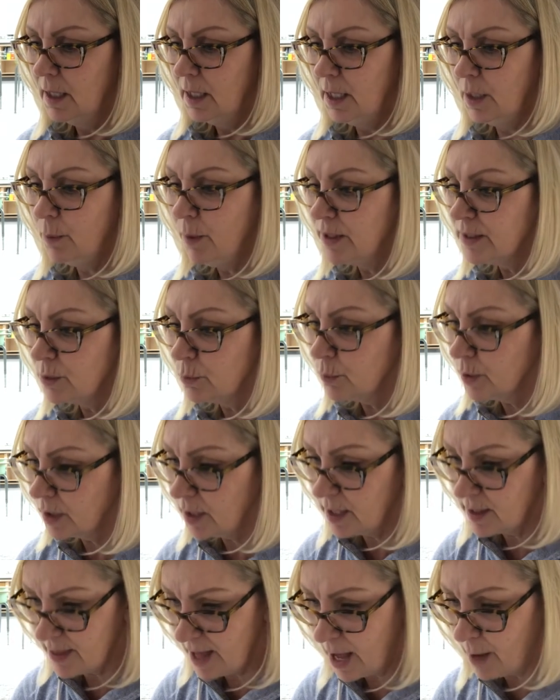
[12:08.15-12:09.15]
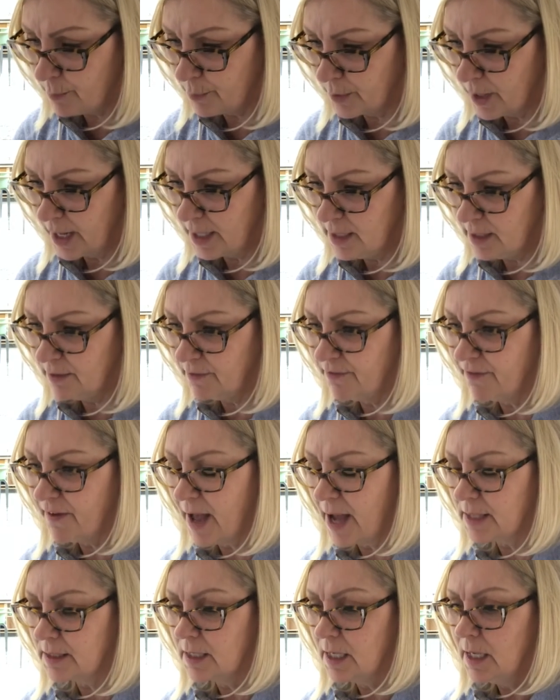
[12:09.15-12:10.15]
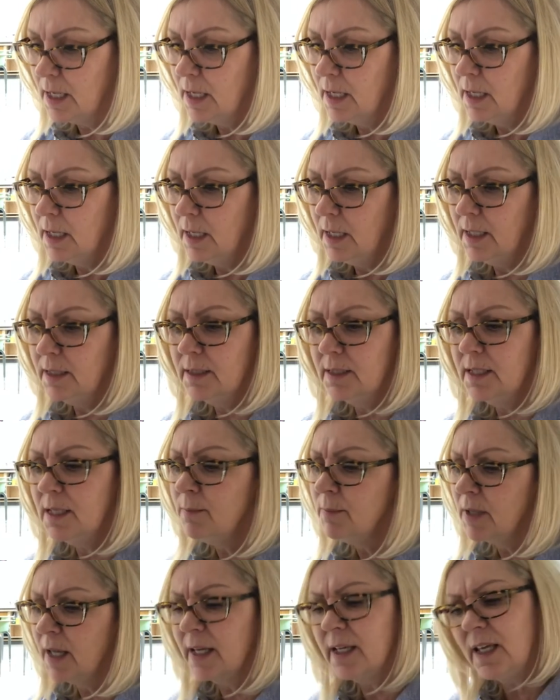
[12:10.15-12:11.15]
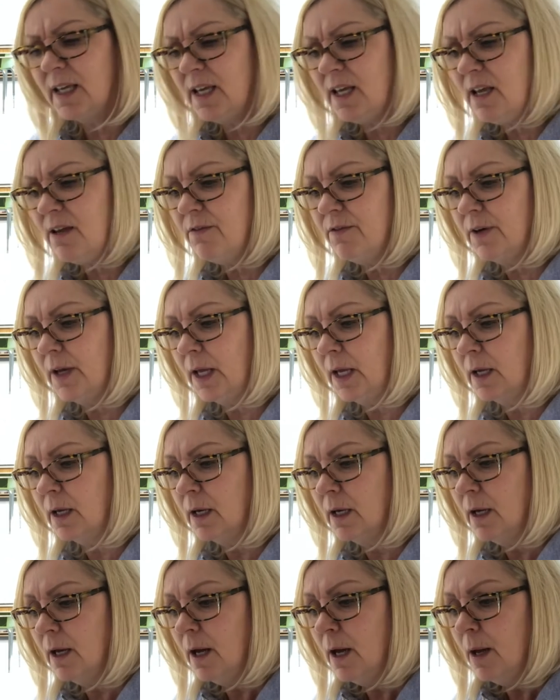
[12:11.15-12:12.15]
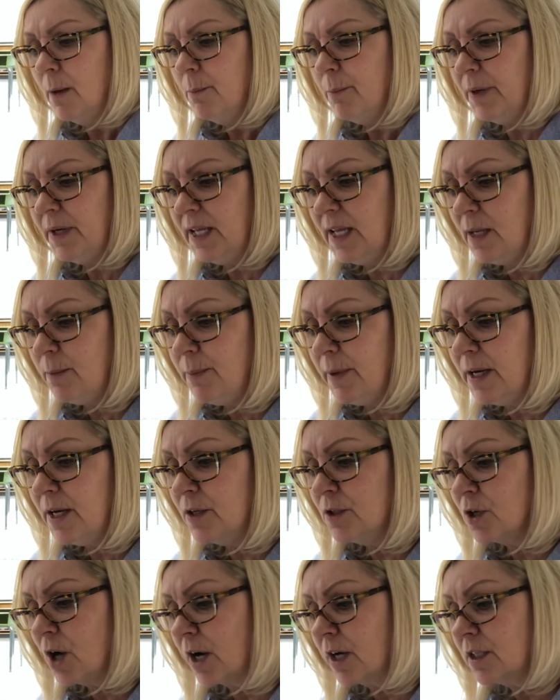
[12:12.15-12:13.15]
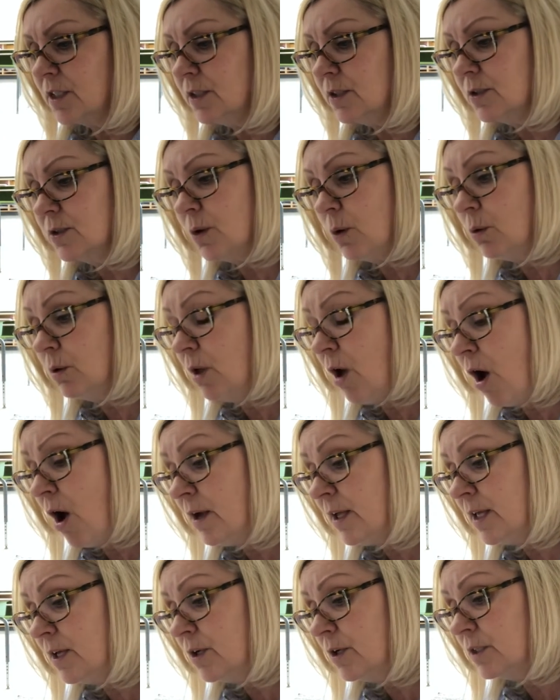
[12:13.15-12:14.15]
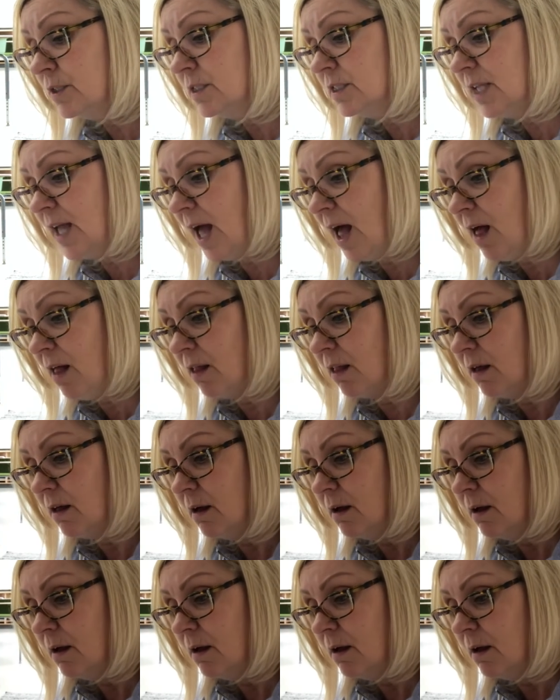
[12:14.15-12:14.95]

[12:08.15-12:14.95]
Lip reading: It wasn't really that bright. In fact, it seemed like evening, but he'd been in darkness so long he couldn't tell.